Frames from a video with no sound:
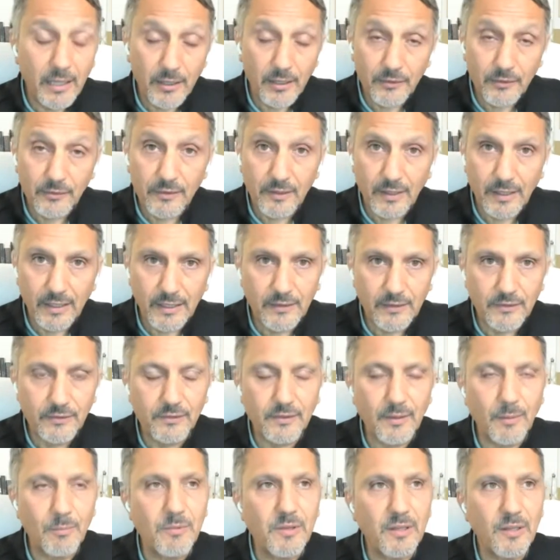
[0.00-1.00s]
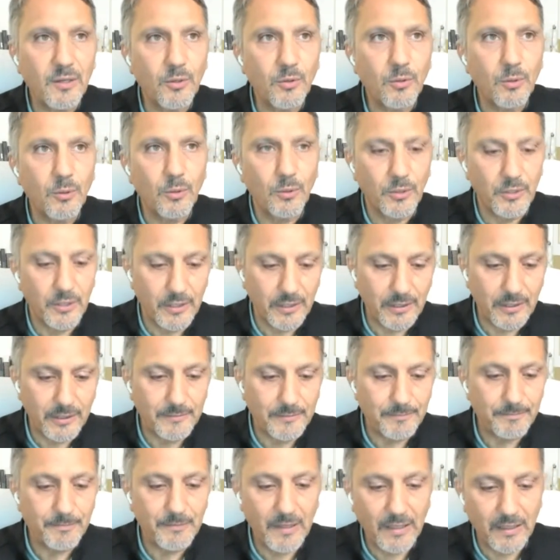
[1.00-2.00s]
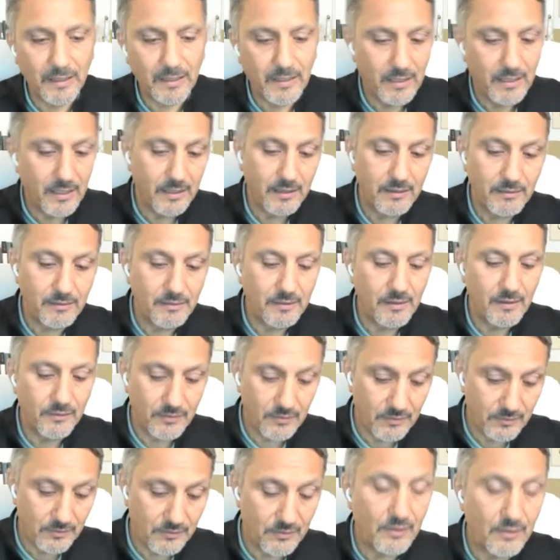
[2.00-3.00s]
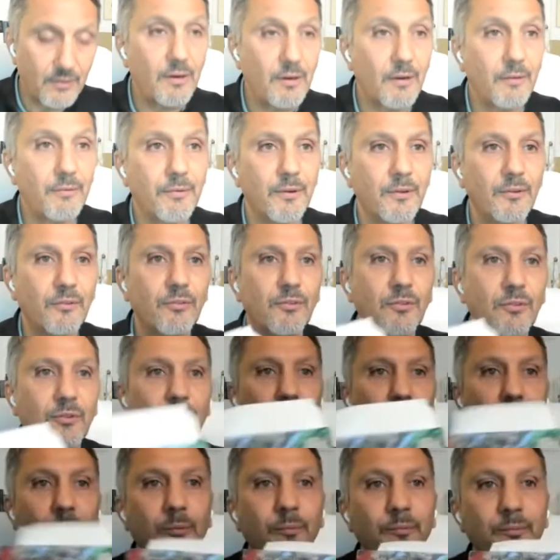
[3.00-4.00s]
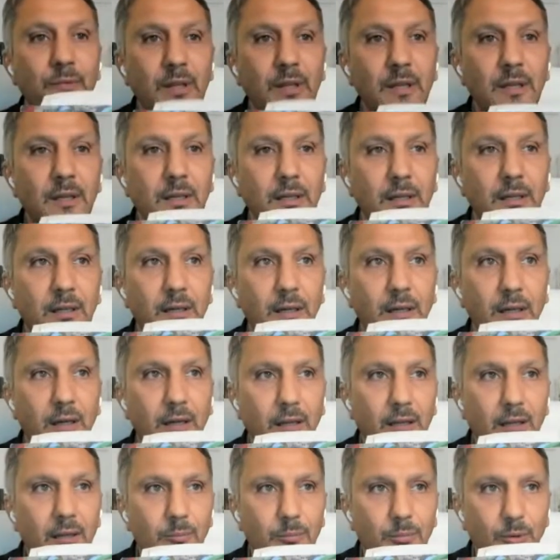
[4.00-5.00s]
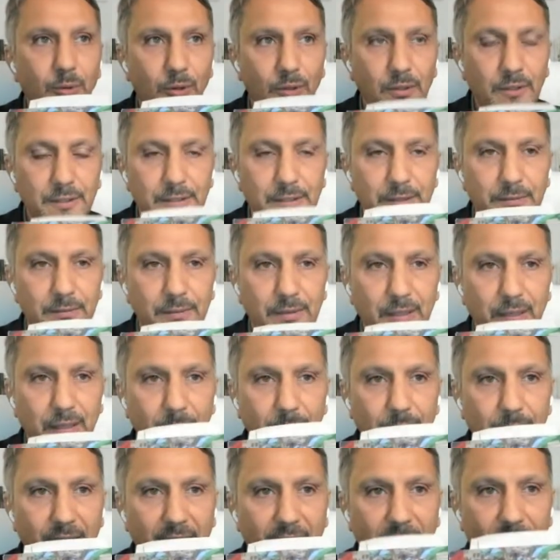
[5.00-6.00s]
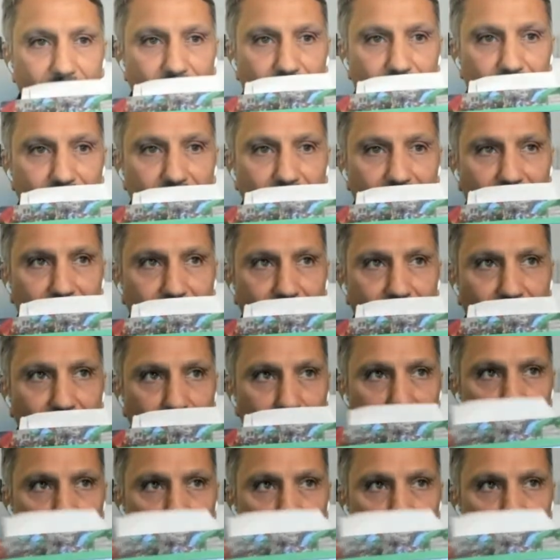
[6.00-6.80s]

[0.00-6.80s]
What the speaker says: Palestine. It's something colonial. Again, this is in reference to the book Palestine.